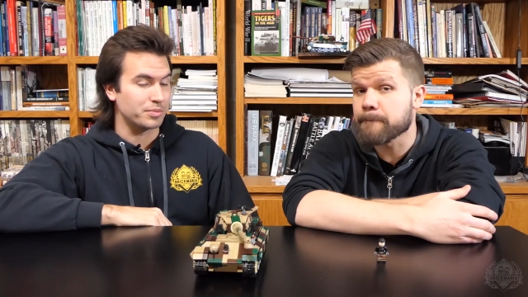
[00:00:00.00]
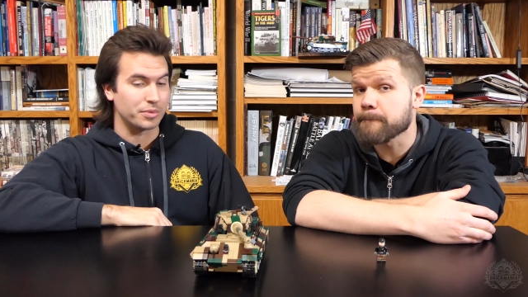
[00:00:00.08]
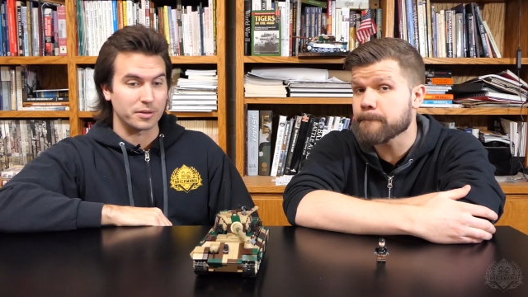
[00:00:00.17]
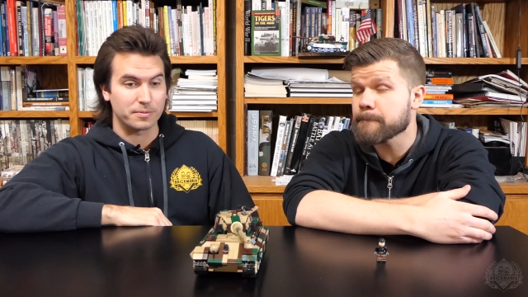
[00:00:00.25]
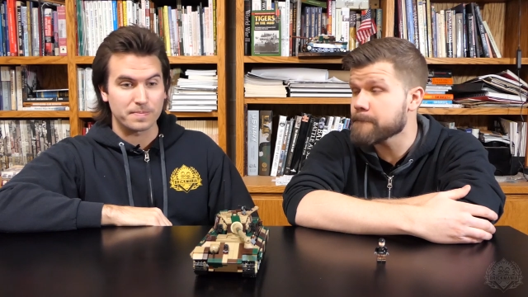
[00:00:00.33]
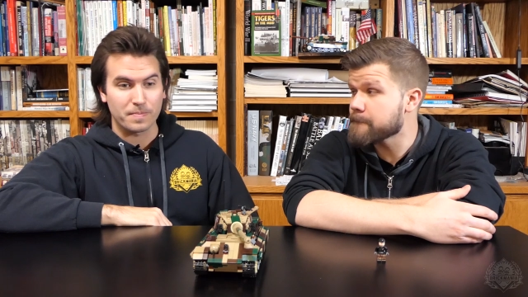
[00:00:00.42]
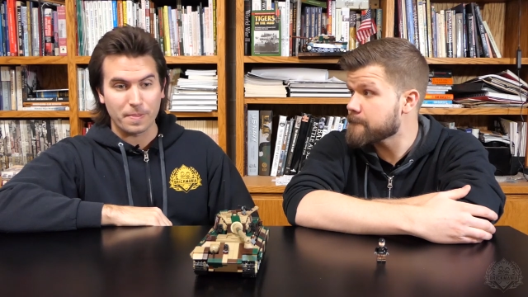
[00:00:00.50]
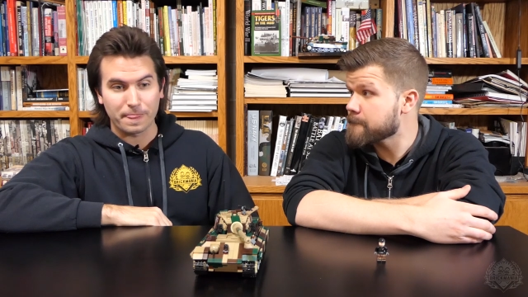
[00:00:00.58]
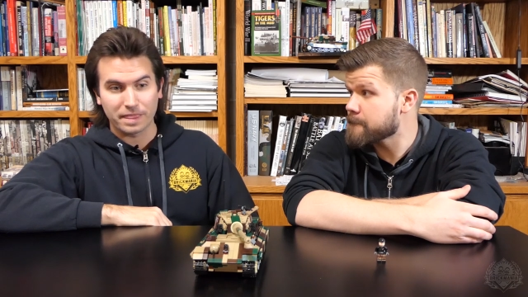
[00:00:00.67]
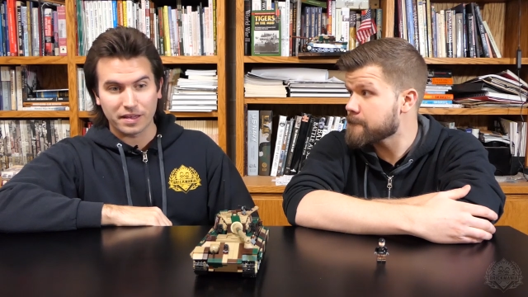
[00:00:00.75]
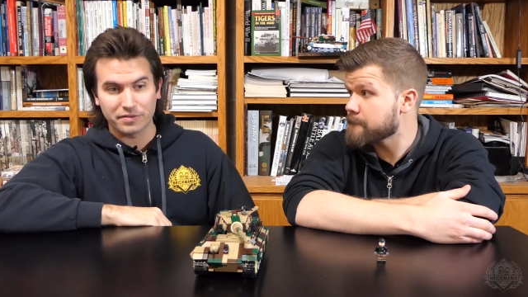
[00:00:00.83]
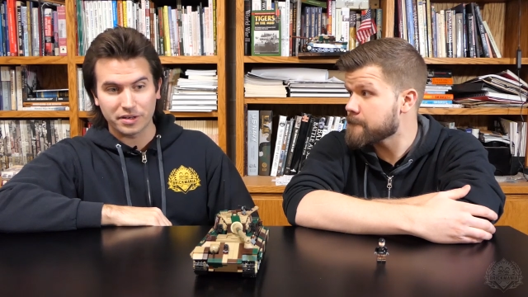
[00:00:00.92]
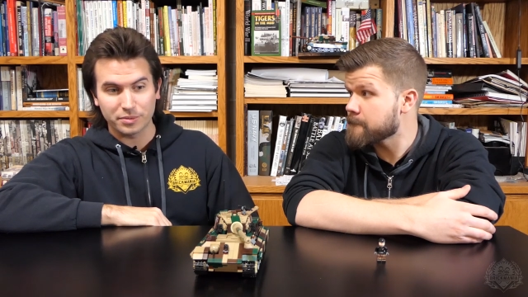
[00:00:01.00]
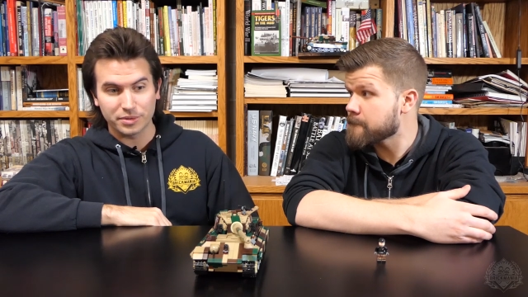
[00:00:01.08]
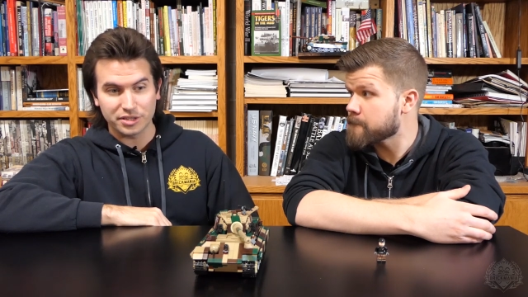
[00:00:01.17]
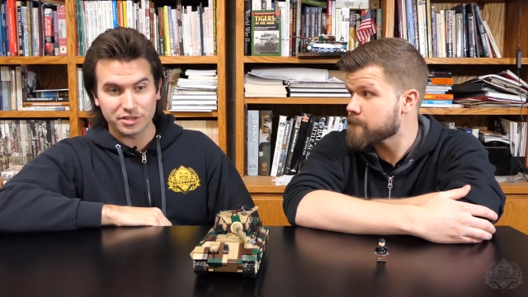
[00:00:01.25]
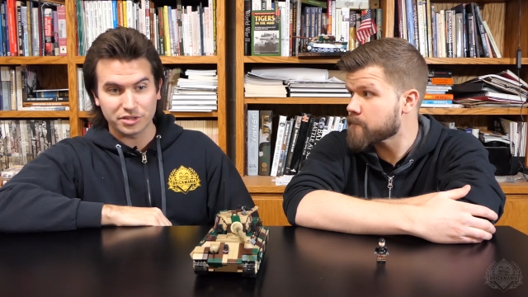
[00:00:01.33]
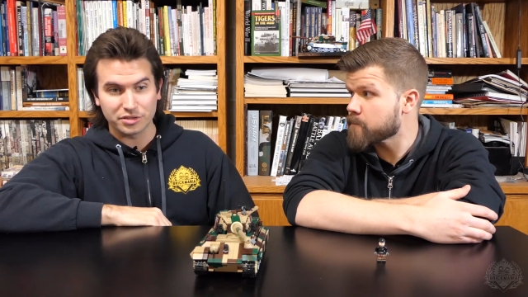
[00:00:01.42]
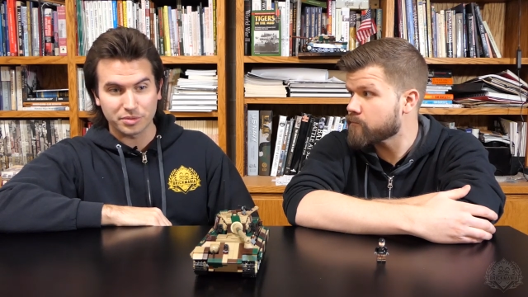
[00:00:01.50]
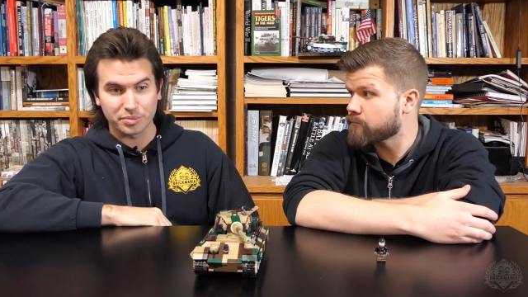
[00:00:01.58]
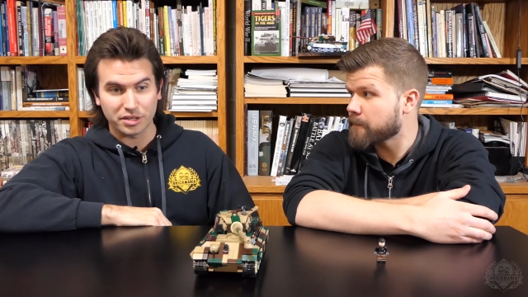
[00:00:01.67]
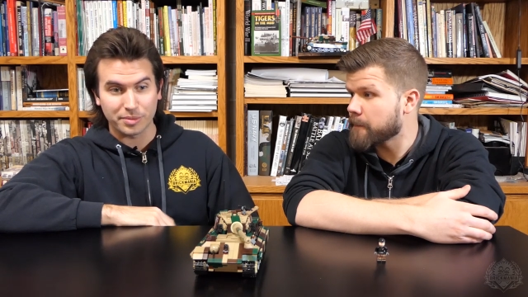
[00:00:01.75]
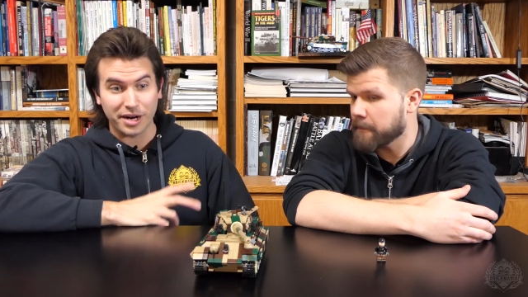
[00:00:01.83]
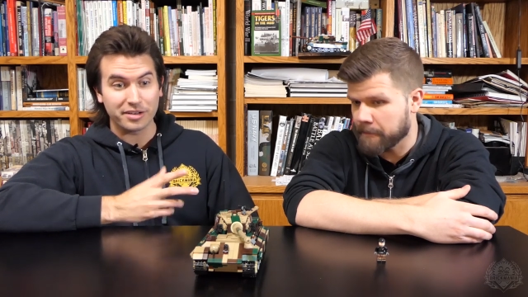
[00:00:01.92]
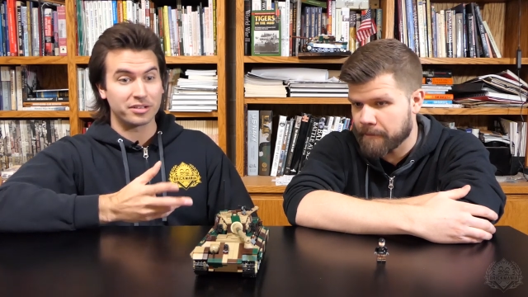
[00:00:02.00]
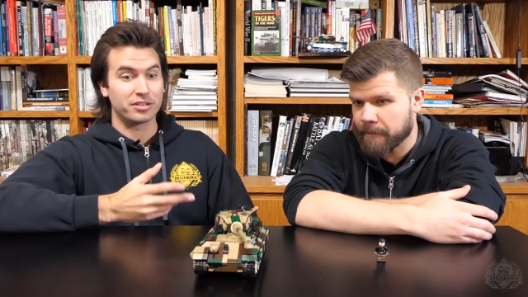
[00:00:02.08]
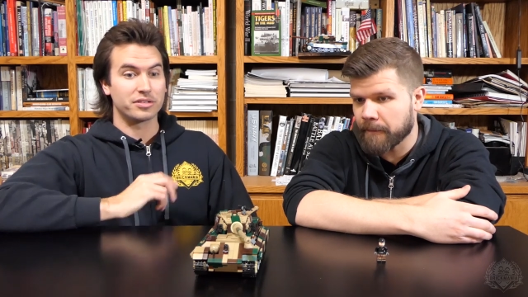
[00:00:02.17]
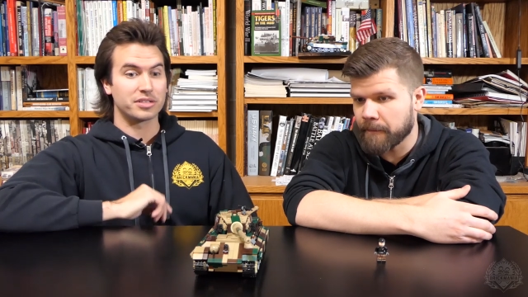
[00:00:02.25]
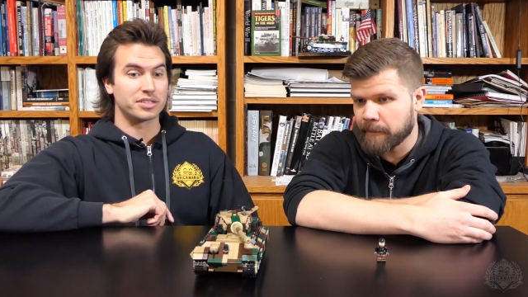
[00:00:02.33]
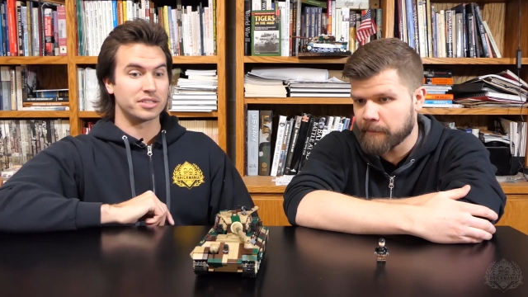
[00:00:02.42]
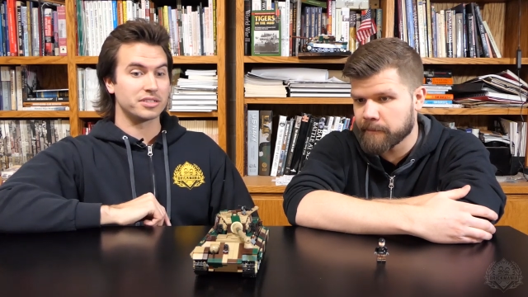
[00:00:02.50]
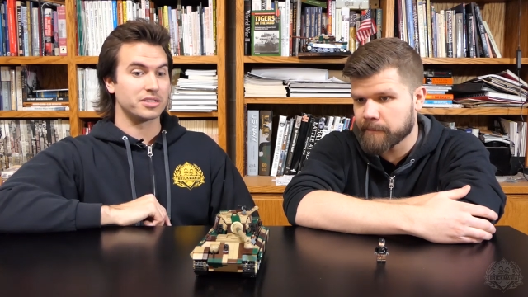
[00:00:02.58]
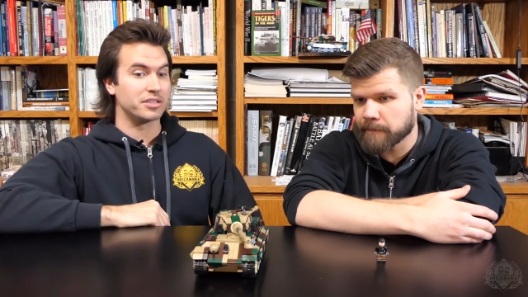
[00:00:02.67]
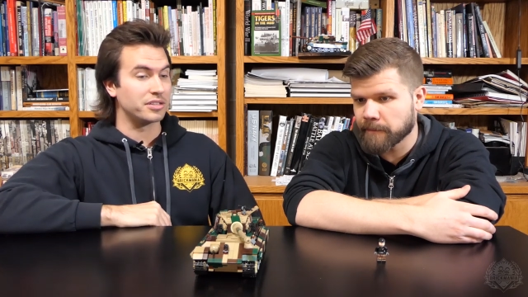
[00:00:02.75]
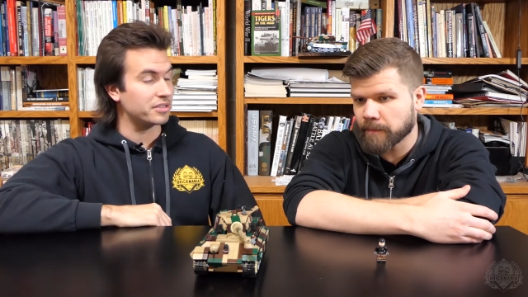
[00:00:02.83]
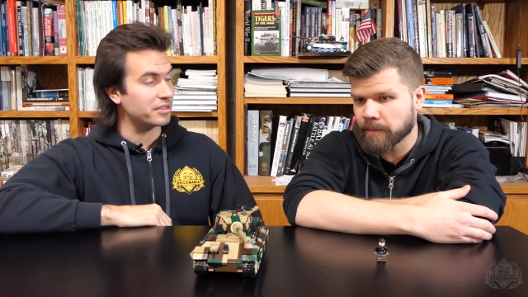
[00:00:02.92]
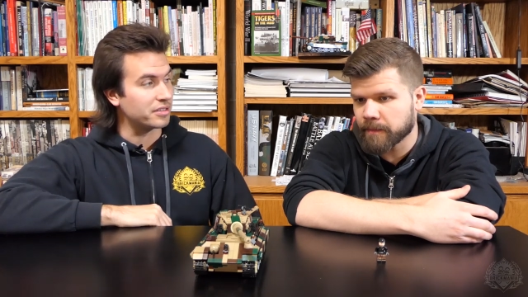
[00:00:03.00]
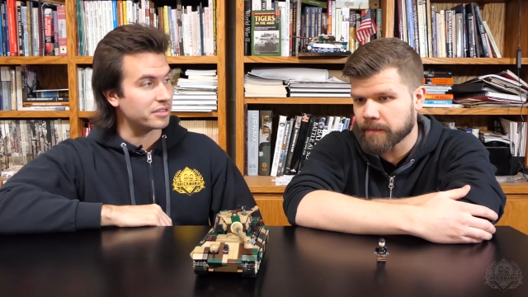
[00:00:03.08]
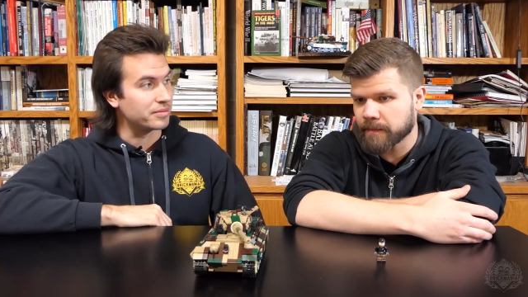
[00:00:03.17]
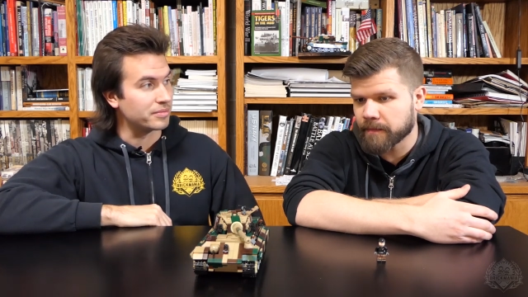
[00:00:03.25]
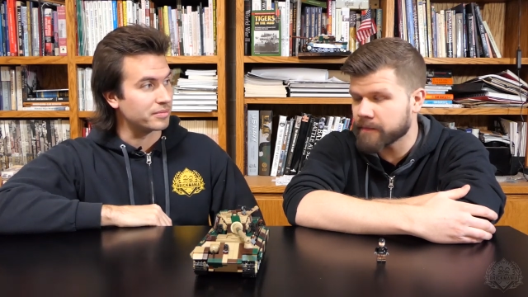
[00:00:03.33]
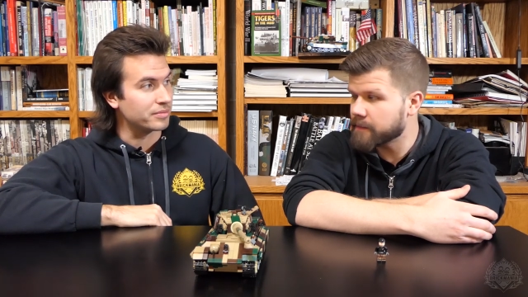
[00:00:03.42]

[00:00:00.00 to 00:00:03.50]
Speaker 1: but mm-hmm. figured we could just use a BrickArm. I didn't know it existed. Um,